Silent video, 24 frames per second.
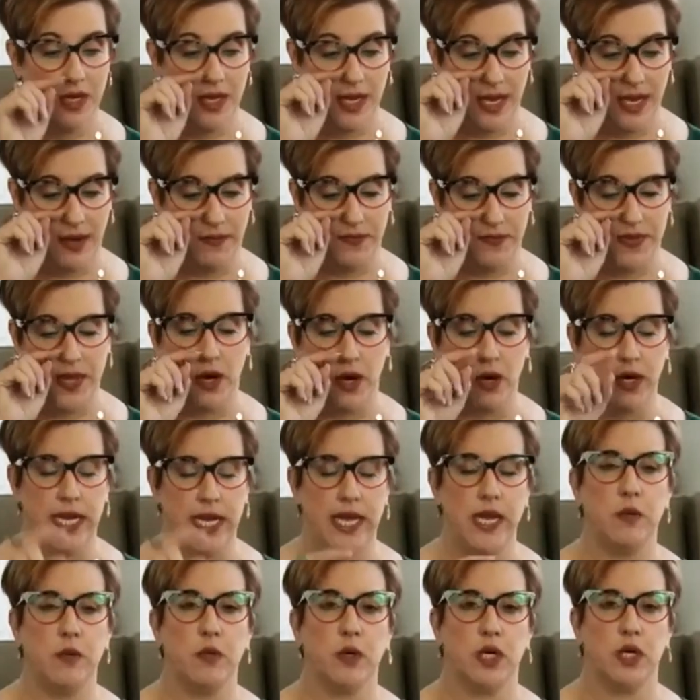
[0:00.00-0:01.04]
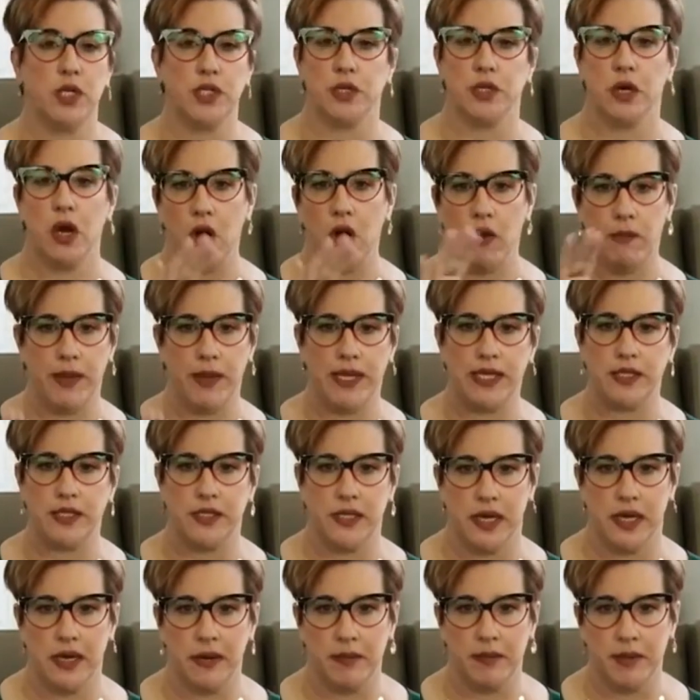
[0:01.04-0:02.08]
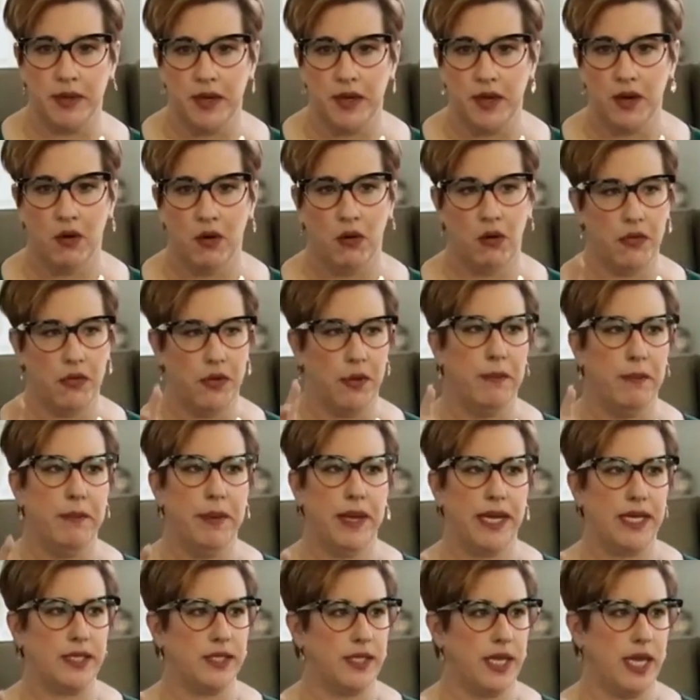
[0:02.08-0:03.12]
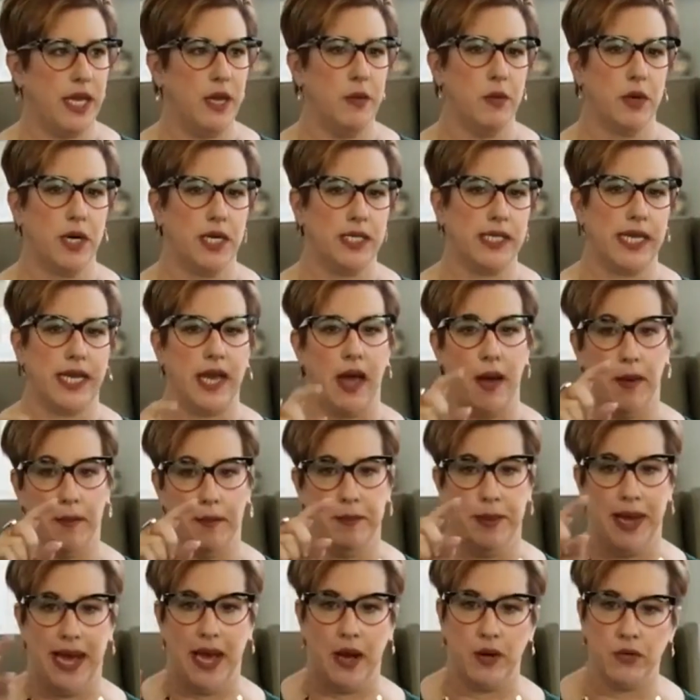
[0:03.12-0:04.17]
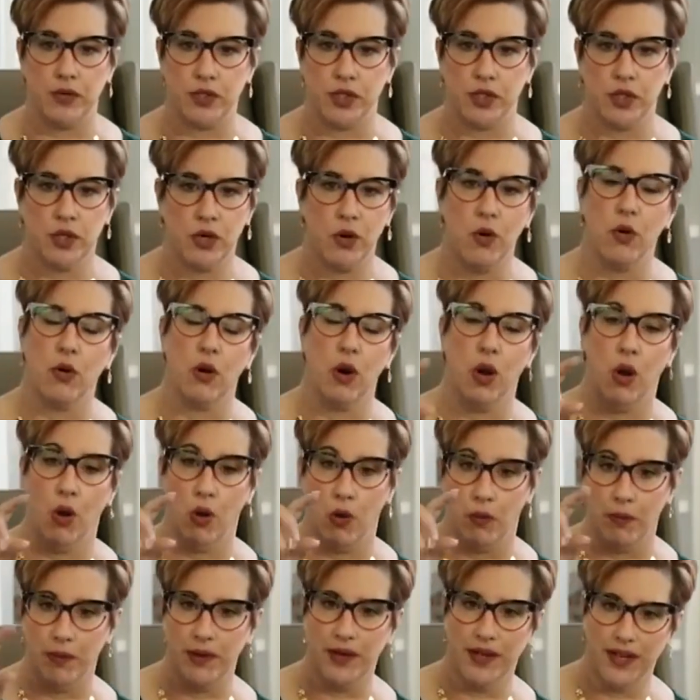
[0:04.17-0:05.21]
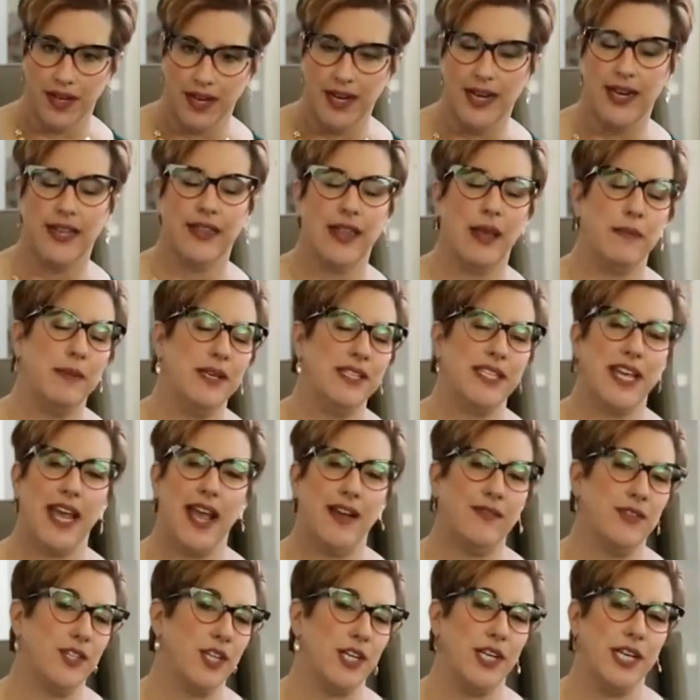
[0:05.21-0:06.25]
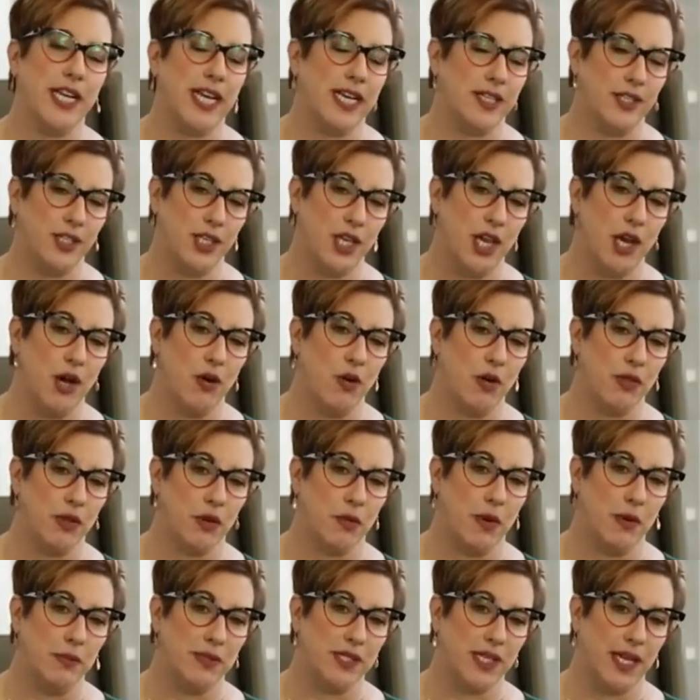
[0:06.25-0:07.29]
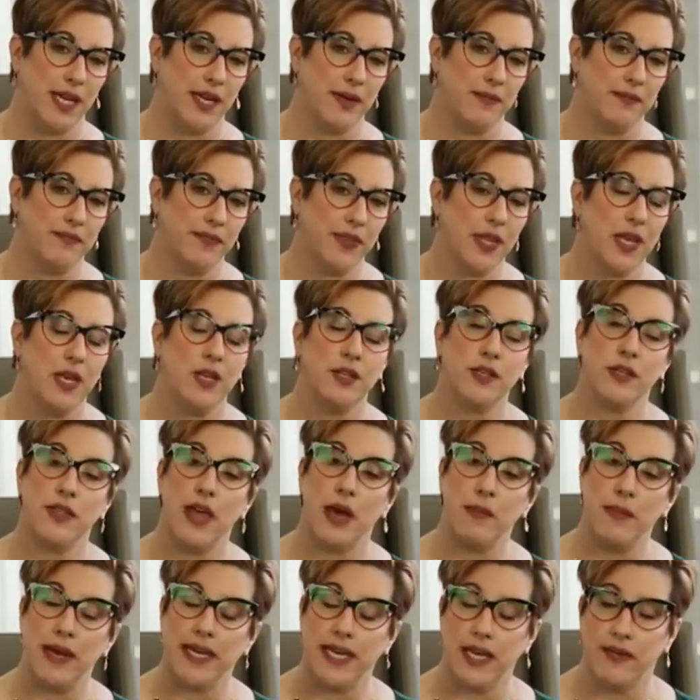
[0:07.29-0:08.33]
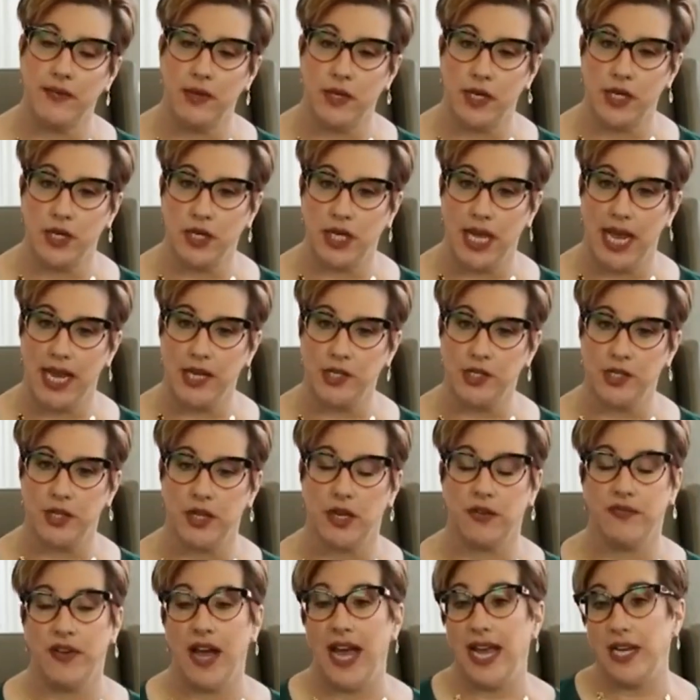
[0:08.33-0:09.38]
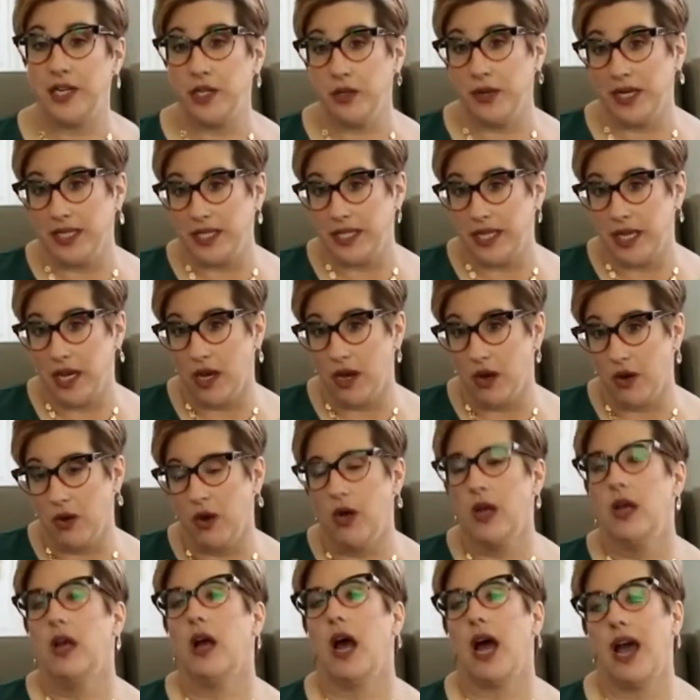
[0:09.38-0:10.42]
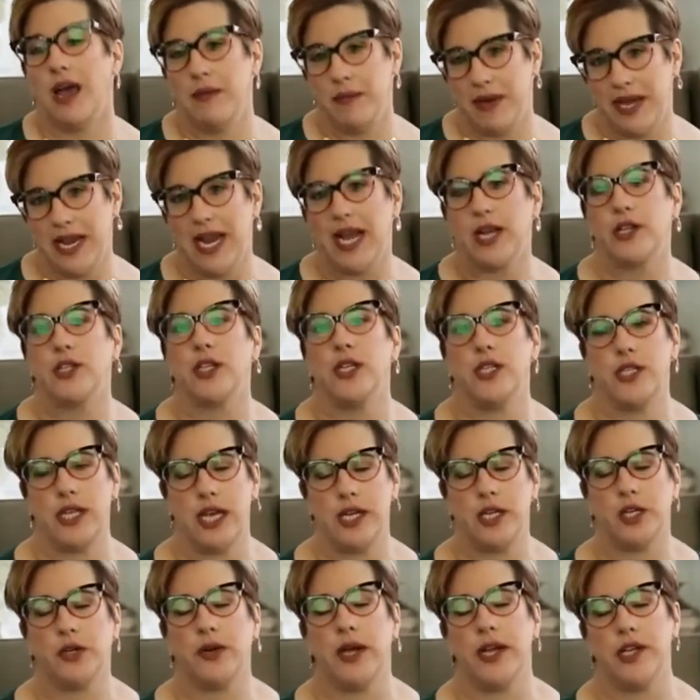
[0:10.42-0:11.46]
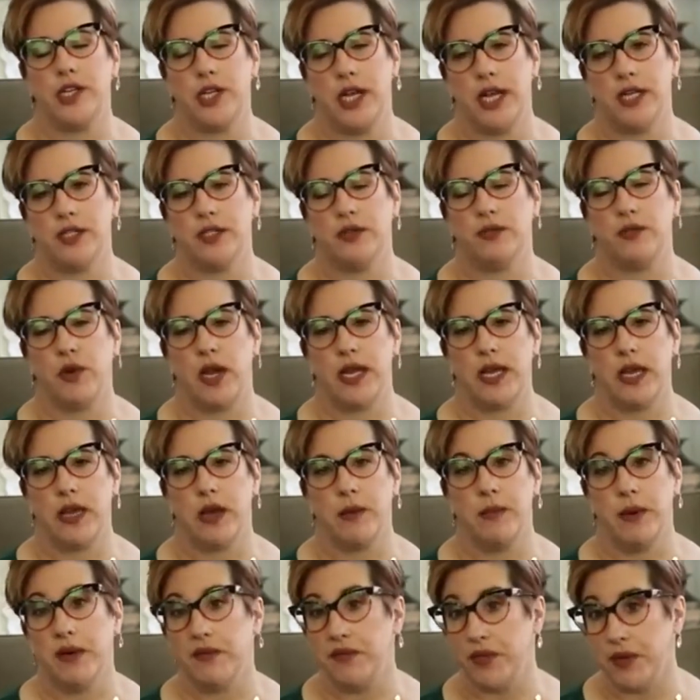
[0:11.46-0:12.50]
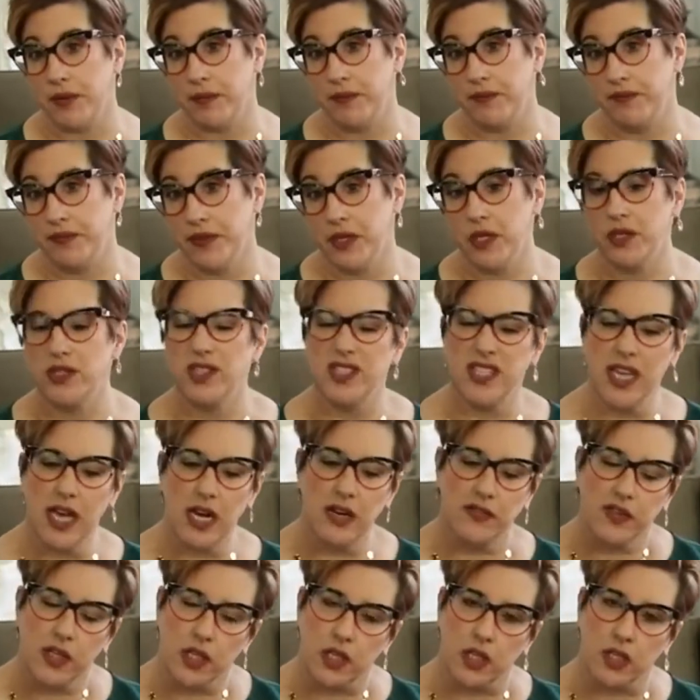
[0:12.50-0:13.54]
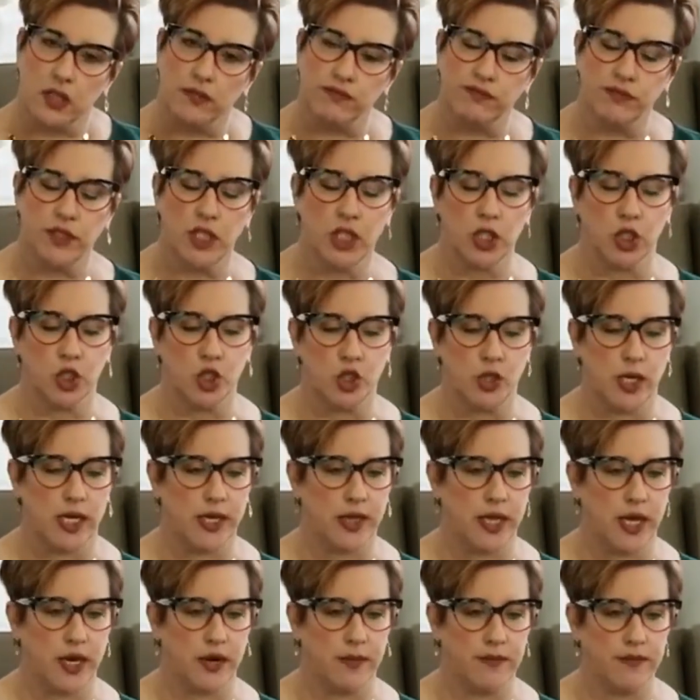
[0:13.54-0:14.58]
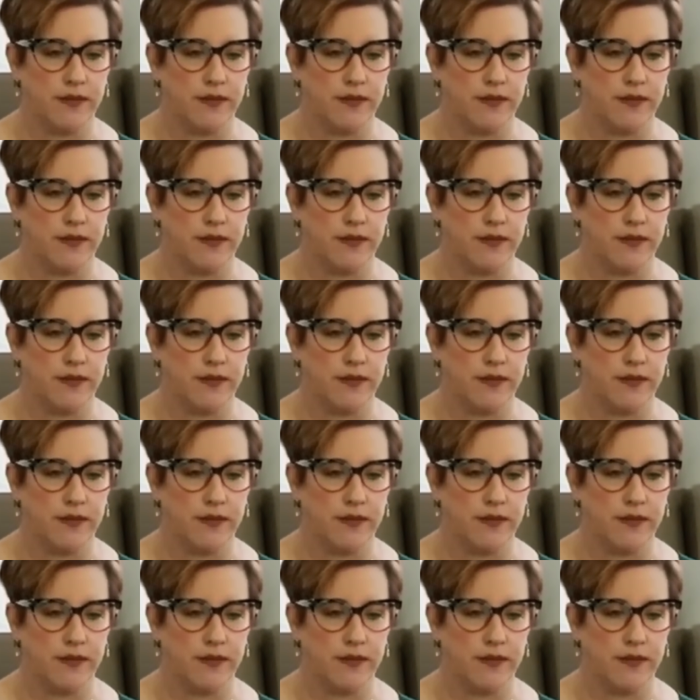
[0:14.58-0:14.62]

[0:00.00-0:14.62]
If their keywords are all messed up or their biggest keyword is like about or home, that means they haven't done any SEO on their website. So that might give you an indication that if I do SEO, I might actually stand a great chance of ranking above them. So it's kind of a little trick there.